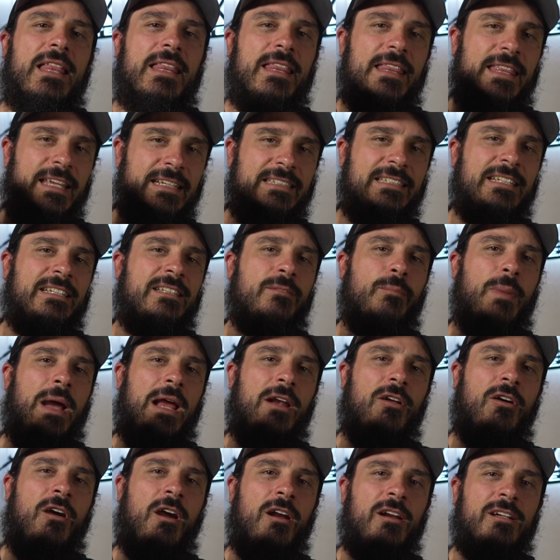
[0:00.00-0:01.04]
This is the
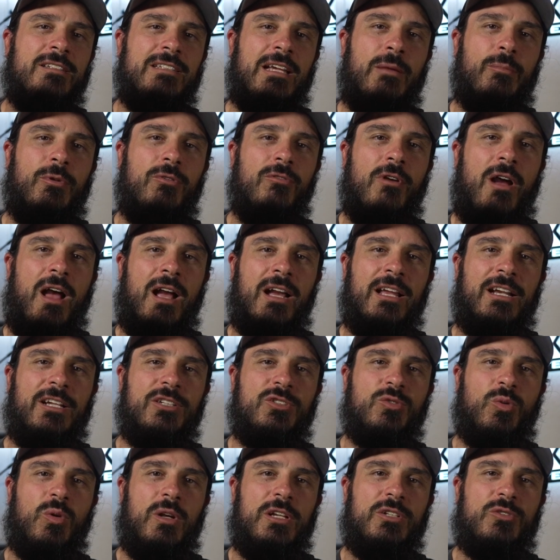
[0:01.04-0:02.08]
Bino harness I've been rocking in
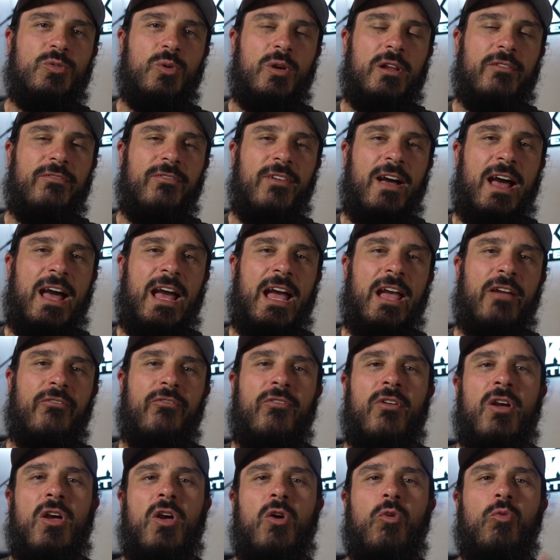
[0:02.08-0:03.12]

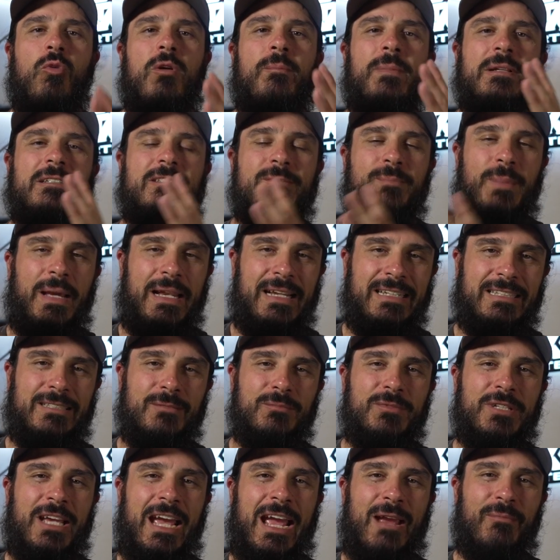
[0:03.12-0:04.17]
2025. We've been spending
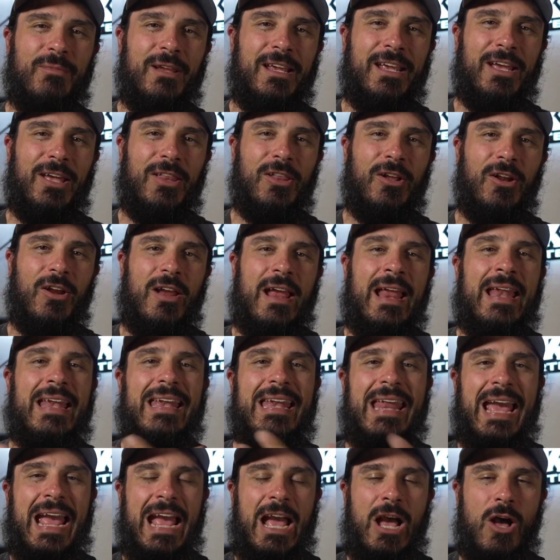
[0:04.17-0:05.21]
some time together,
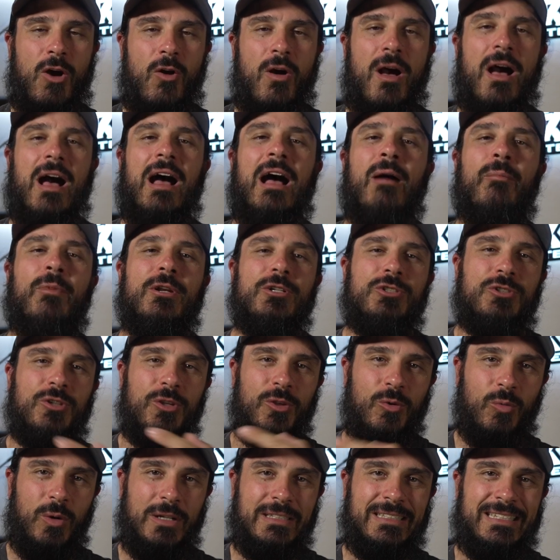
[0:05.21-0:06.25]
and now I'm going to show
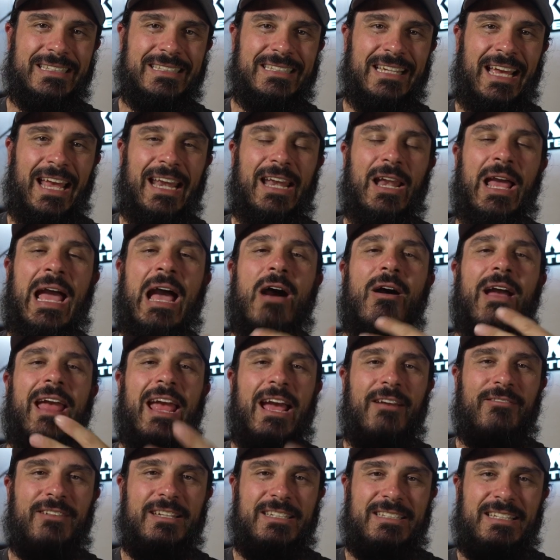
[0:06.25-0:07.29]
you what's inside and how I
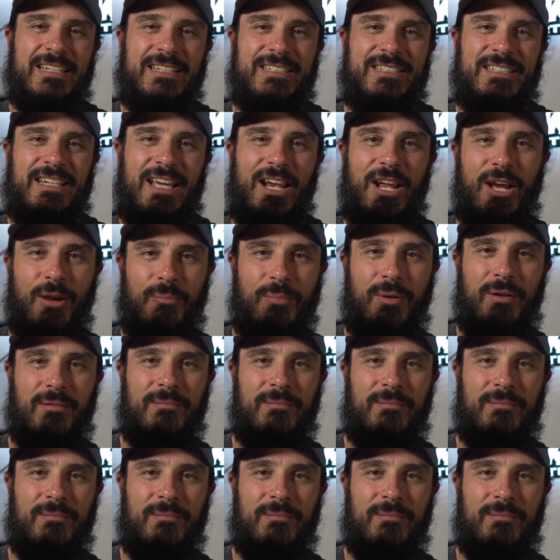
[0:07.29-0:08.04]
have this thing set up.